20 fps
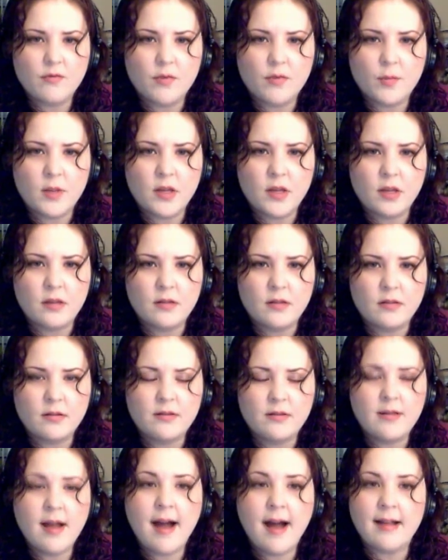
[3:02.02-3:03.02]
for me
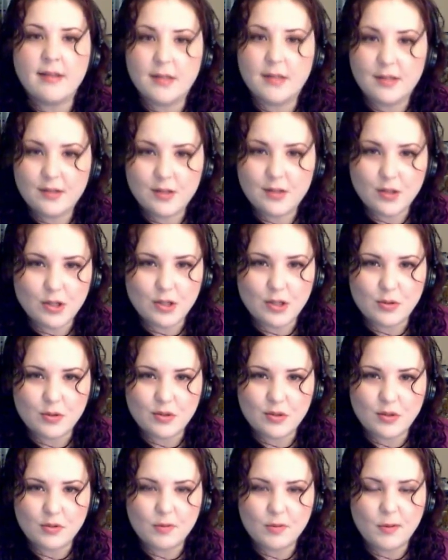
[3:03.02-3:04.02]
not to choose
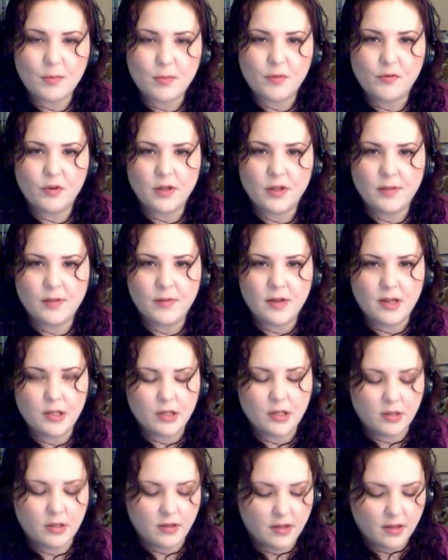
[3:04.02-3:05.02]
those people for
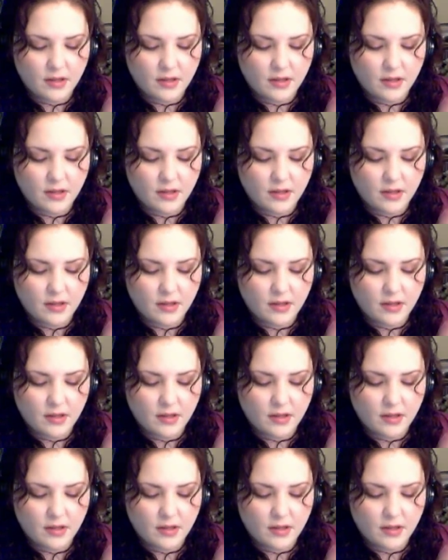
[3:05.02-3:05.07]
elimination.